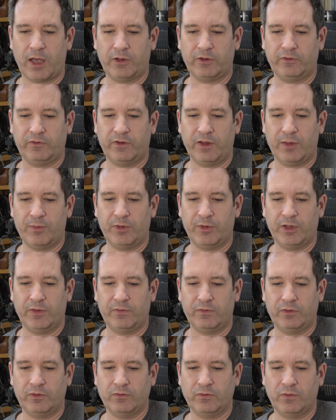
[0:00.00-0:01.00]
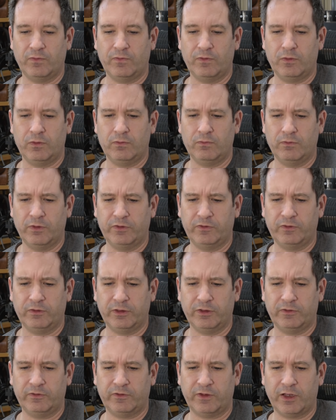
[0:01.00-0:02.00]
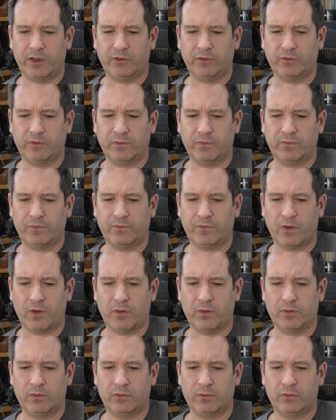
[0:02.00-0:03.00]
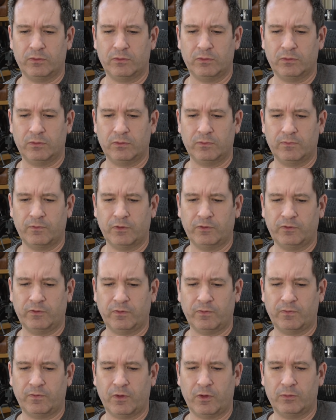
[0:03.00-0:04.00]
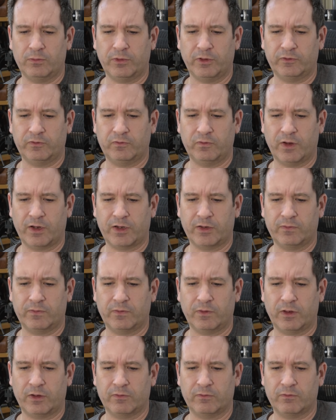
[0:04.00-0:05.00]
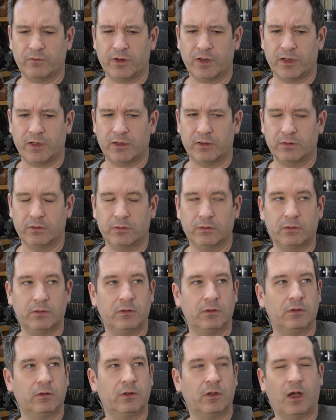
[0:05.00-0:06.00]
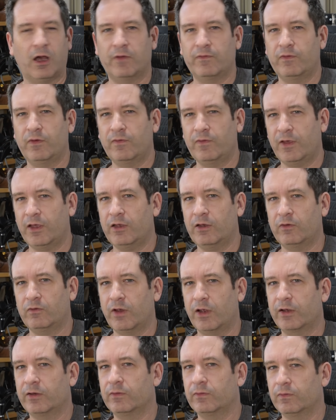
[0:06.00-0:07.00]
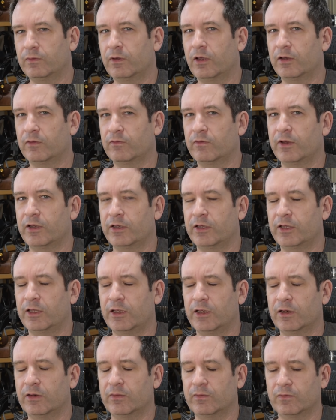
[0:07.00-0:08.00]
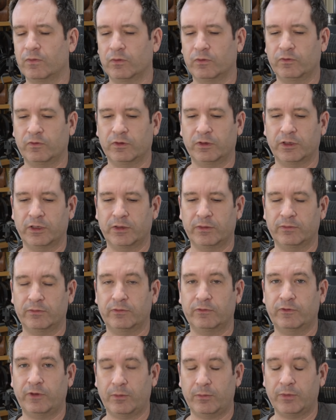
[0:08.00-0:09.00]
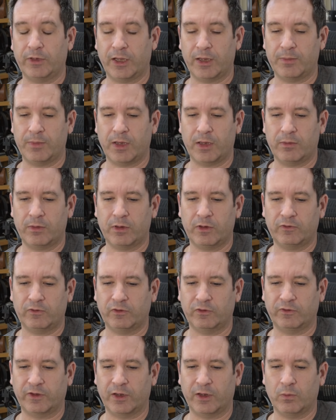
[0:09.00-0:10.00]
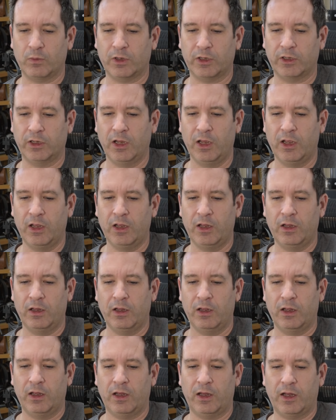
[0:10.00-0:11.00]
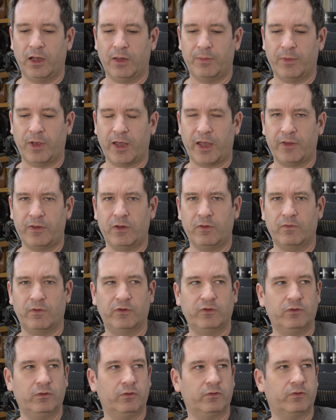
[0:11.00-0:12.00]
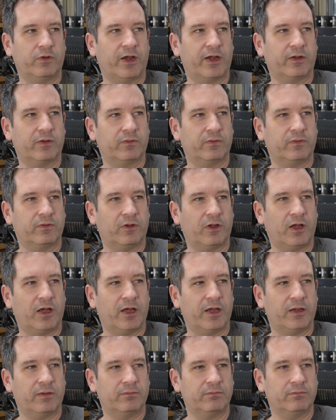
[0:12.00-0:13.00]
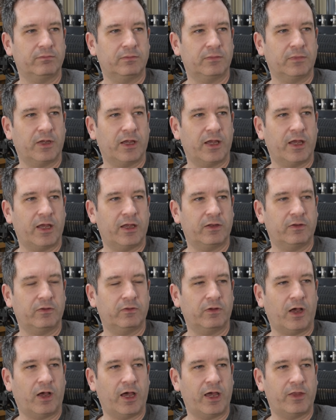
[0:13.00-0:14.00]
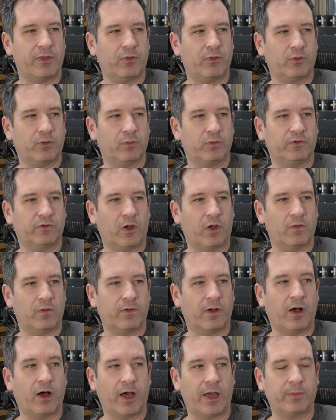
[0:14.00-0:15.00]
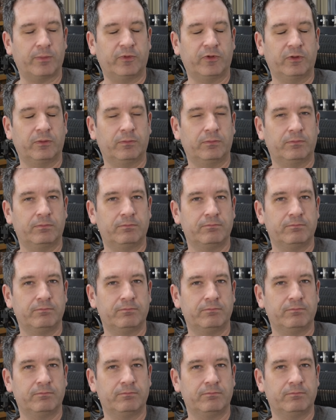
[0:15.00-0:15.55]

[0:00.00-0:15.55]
does the M11 you reviewed recently sound as a phone versus a phone plus Dragonfly Red? I've never had a Dragonfly Red here, unfortunately. Someday, maybe. I should just get one. I had the original Dragonfly, and I thought it was overhyped.